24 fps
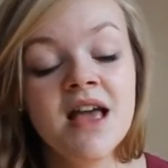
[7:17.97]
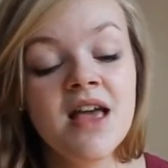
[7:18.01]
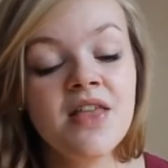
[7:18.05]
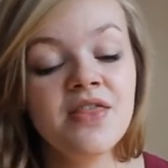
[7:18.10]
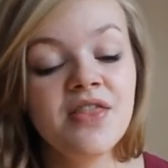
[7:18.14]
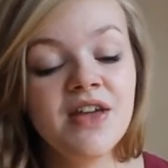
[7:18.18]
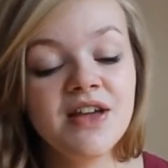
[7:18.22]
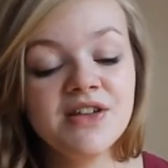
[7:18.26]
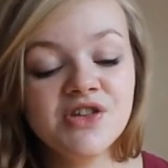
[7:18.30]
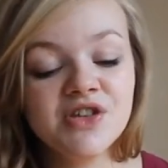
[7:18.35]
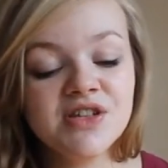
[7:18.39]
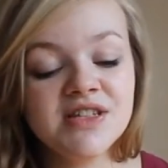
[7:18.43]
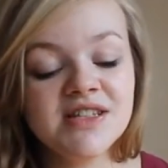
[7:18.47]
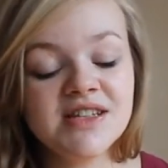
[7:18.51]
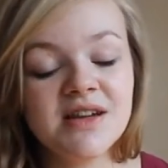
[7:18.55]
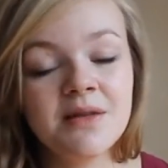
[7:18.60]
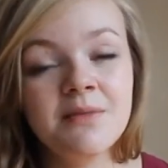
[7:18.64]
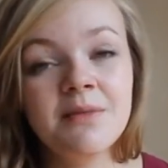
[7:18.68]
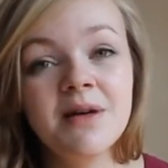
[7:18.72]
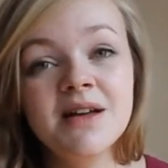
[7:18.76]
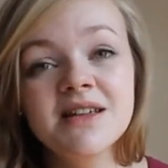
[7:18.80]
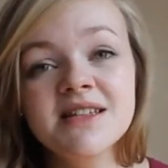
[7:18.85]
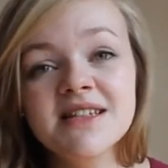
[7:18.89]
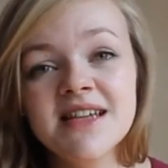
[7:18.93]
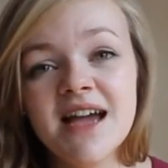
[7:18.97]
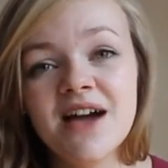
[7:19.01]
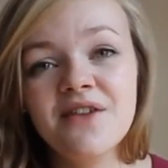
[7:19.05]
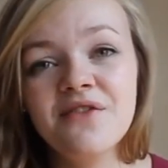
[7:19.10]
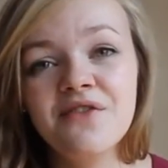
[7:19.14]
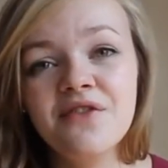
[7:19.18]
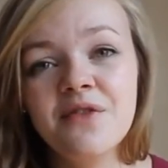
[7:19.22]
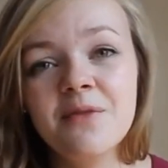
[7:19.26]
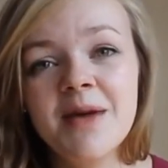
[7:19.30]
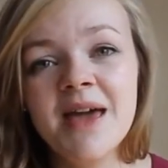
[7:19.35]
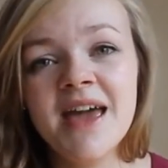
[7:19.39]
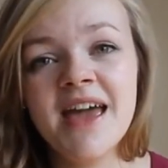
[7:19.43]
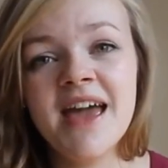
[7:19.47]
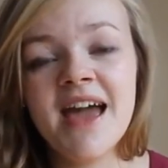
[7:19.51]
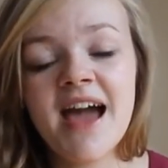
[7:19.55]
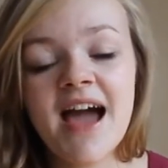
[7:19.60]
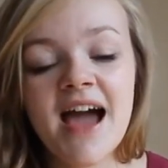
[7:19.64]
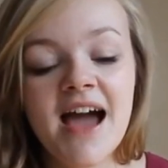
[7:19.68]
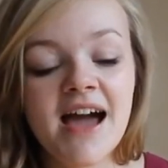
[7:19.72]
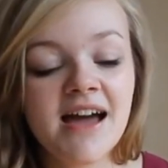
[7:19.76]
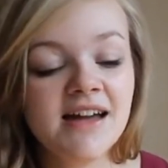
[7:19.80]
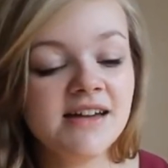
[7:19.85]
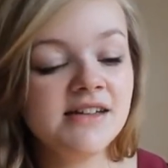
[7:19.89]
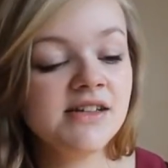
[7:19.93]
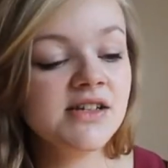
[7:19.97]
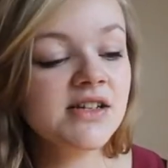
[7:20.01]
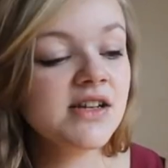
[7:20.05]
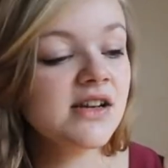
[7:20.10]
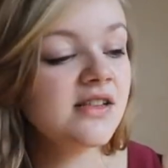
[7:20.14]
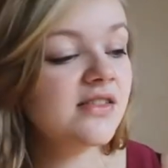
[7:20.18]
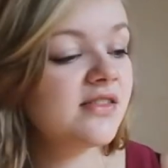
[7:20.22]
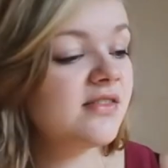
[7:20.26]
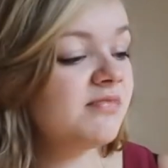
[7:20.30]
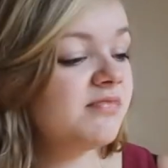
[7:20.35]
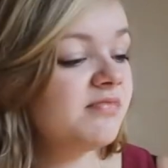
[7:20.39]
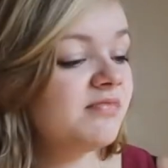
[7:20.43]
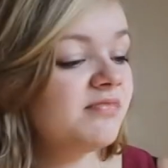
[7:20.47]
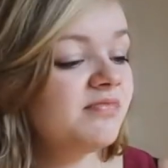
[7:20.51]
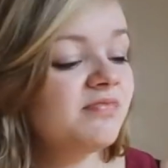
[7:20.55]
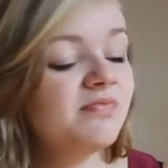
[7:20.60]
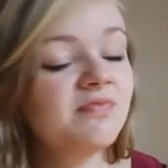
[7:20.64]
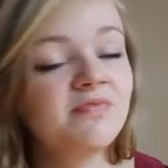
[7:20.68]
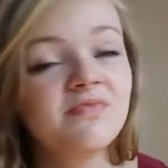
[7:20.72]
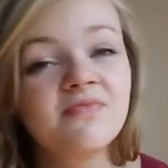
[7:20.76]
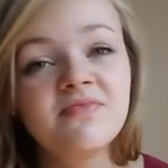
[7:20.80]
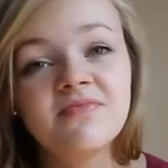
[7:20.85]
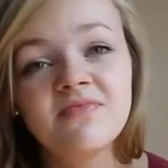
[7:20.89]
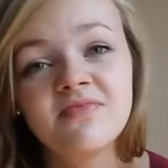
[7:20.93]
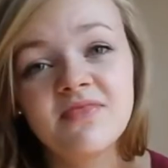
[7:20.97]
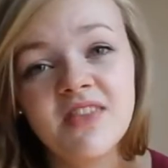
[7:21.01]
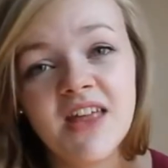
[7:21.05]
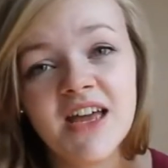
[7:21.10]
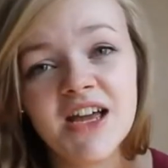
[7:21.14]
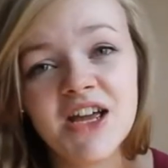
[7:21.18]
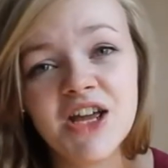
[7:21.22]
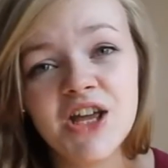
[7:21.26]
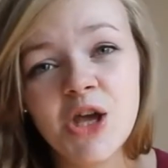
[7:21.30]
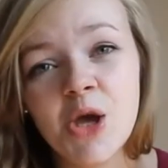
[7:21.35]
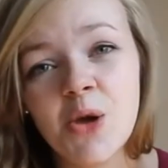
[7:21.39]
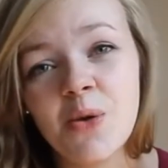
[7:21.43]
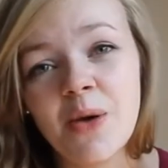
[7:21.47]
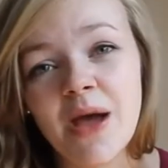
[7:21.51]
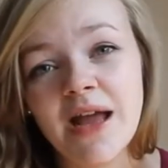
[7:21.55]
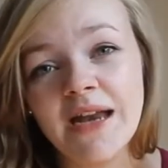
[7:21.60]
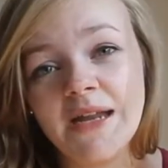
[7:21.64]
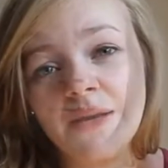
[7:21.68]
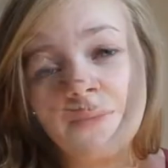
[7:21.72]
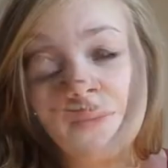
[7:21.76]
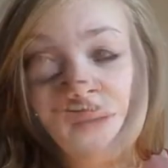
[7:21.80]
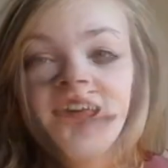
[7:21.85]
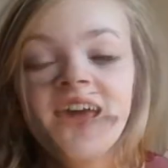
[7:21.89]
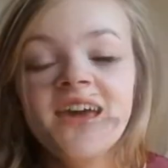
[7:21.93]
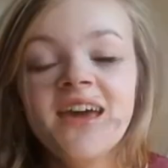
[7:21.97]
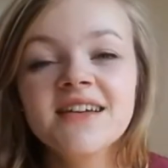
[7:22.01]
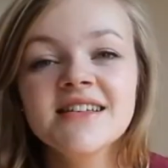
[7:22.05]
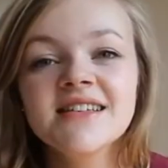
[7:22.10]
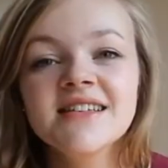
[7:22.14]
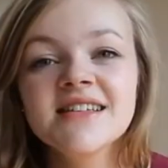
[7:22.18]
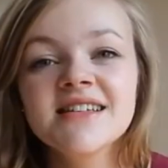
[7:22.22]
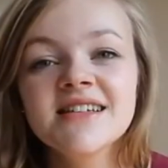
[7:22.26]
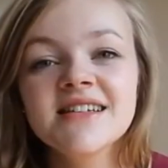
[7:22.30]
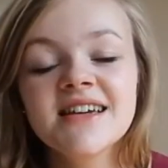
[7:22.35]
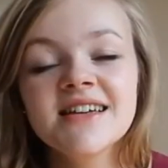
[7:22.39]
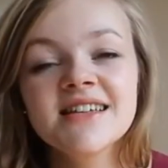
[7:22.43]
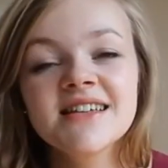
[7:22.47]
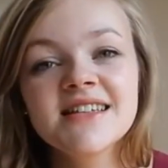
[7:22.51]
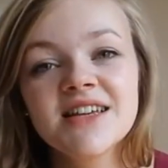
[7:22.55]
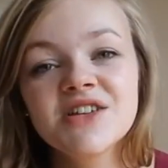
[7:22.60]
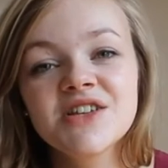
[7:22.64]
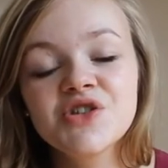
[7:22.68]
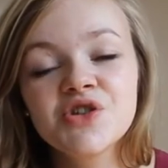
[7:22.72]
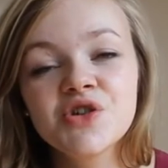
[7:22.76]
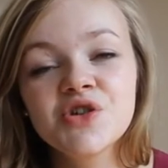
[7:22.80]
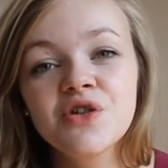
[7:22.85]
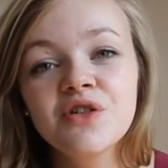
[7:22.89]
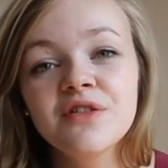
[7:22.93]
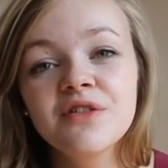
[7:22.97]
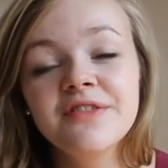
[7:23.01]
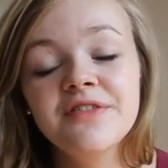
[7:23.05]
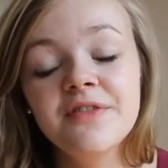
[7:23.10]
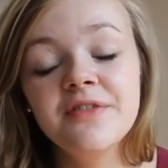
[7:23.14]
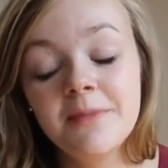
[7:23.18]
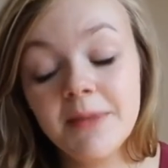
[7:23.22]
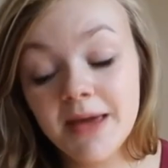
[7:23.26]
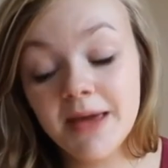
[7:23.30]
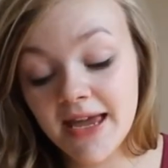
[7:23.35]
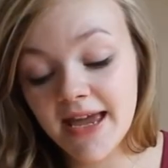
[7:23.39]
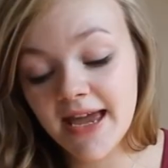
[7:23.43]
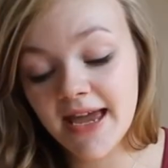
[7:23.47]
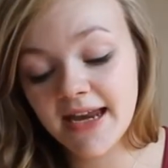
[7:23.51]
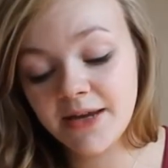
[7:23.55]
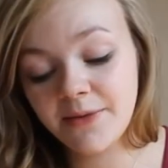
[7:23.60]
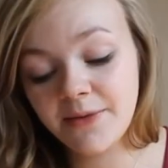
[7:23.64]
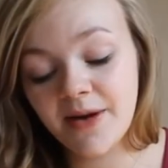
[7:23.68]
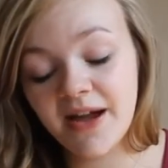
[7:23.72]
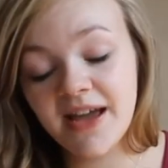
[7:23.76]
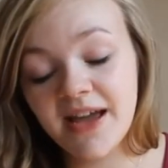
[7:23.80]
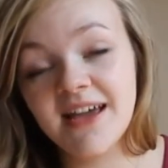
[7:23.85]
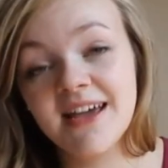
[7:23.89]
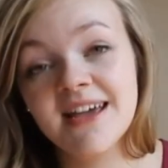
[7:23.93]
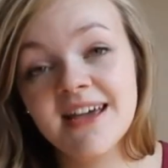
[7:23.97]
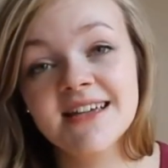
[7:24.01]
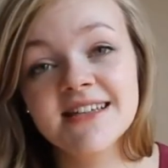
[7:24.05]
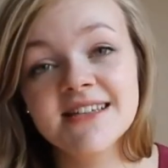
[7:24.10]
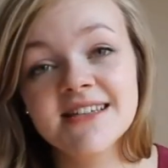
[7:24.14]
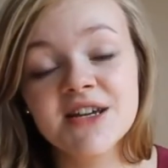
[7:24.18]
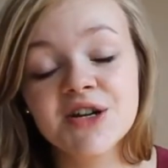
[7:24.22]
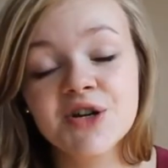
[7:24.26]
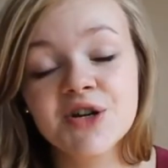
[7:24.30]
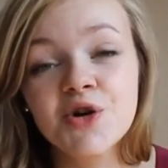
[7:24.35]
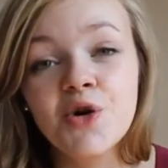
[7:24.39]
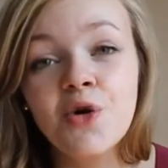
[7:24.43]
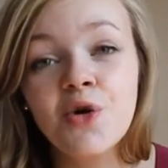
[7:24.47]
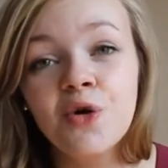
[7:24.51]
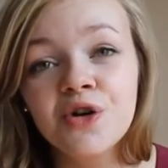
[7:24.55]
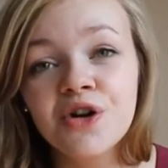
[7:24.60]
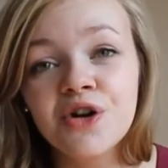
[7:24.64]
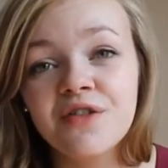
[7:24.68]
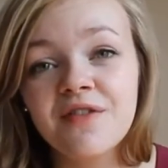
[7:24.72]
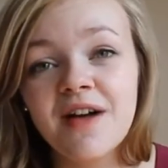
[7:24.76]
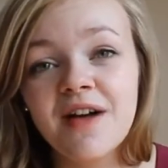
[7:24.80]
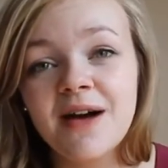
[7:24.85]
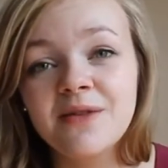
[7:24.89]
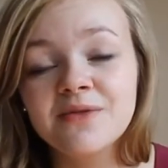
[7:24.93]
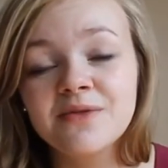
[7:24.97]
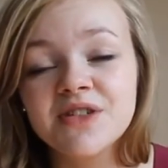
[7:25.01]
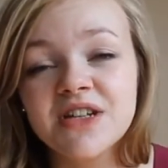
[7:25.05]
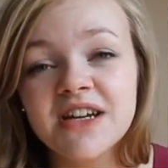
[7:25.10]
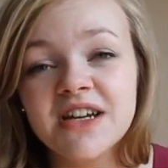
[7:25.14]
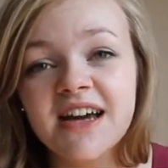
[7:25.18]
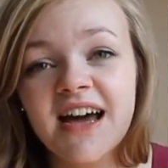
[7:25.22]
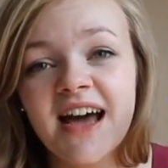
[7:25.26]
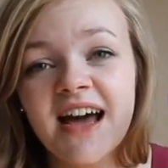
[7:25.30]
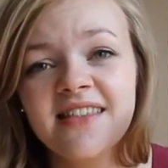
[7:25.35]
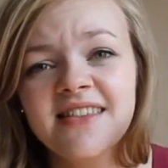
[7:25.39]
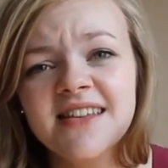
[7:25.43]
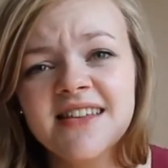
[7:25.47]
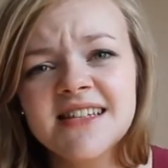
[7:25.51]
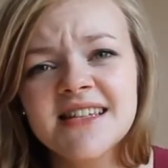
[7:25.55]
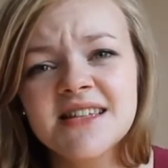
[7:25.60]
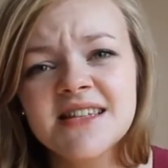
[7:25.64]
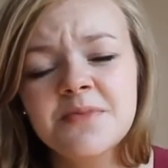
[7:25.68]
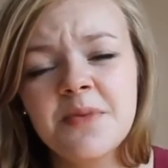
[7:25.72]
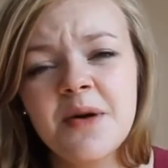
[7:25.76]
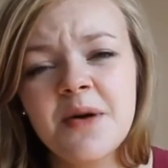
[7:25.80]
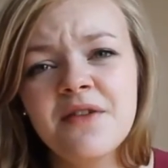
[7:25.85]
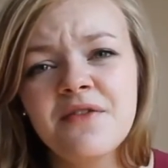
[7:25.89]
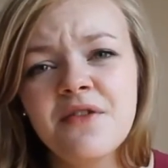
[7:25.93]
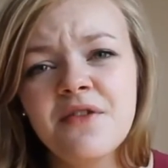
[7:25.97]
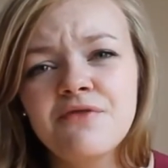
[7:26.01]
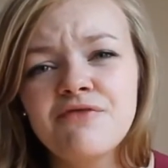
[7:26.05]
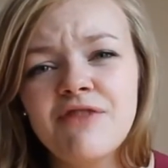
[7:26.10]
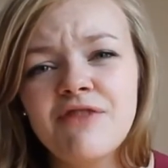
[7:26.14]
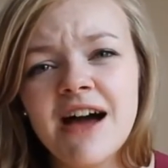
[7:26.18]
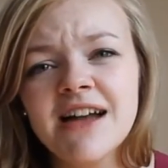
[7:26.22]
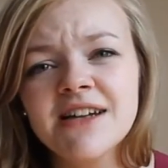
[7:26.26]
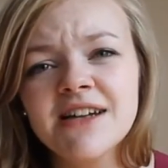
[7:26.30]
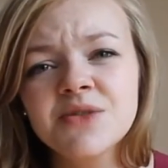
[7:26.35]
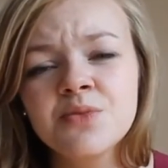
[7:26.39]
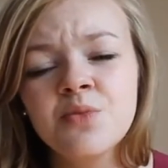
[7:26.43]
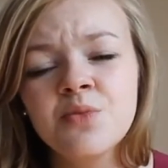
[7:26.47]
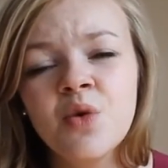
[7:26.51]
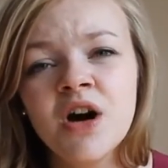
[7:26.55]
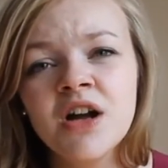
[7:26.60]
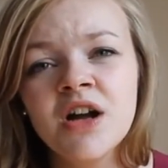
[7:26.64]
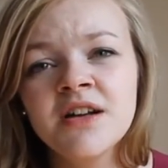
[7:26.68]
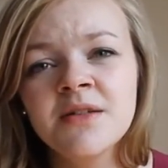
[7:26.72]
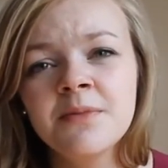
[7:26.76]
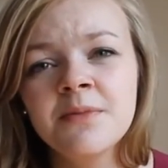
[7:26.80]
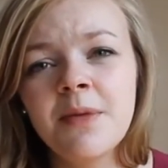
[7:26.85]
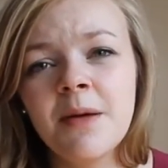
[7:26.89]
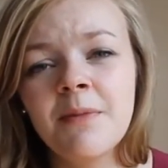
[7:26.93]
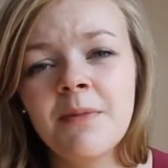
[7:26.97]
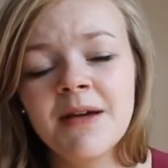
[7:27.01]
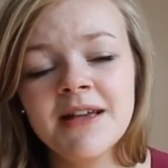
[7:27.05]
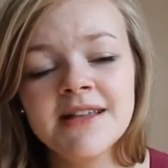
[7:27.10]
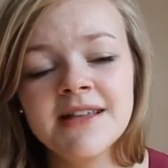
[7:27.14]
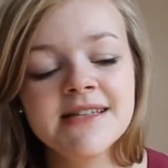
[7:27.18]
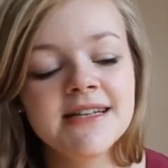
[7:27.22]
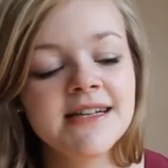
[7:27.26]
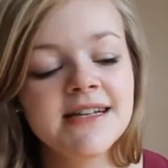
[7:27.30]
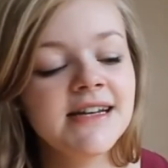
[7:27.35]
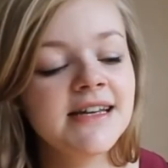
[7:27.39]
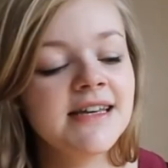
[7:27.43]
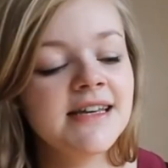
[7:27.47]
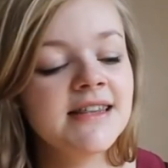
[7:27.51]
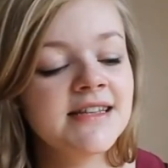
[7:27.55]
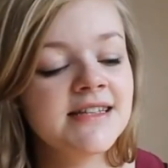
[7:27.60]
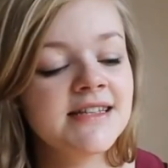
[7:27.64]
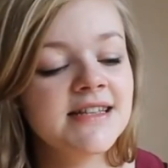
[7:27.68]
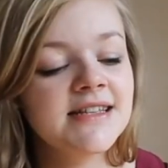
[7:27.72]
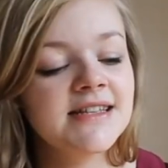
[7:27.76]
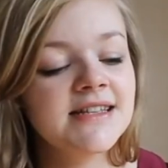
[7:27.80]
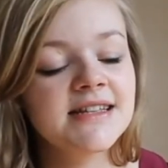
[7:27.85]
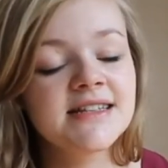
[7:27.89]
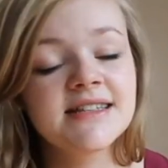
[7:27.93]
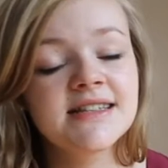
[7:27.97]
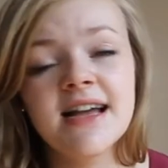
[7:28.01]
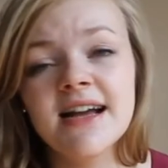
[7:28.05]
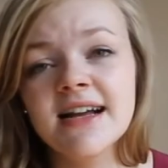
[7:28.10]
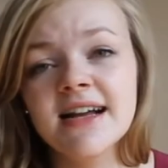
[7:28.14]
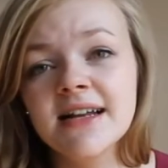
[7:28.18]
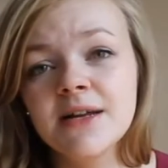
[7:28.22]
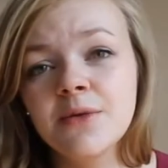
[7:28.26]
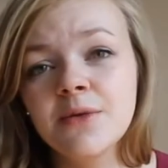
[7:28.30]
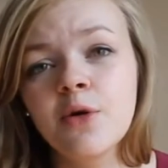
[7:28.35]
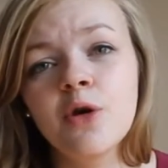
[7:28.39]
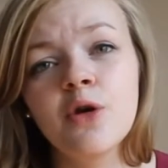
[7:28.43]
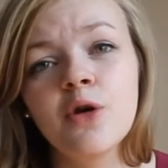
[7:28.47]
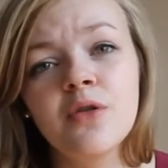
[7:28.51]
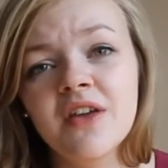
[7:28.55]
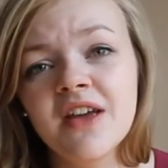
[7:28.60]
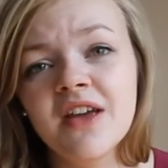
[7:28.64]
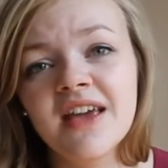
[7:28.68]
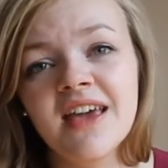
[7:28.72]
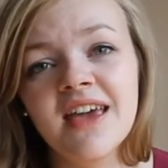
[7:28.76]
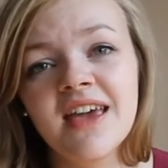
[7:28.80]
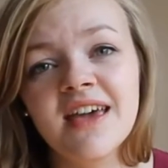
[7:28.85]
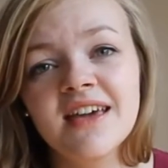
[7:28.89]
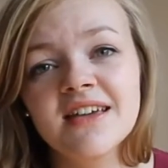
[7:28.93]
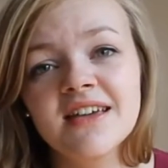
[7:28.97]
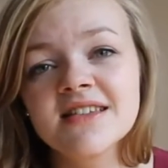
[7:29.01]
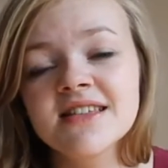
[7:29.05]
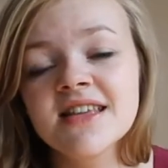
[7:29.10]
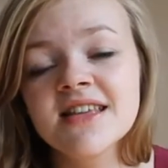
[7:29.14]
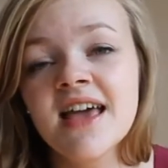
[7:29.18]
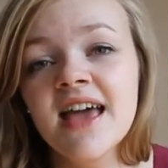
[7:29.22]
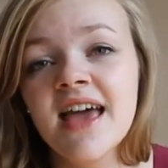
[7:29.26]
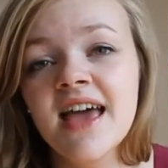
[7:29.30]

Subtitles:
They're just a must-have for me, and they're cute anyway. Next essential for me anyway is a corner rounder, and this is a bit of a random one, but basically this is exactly what you think it is.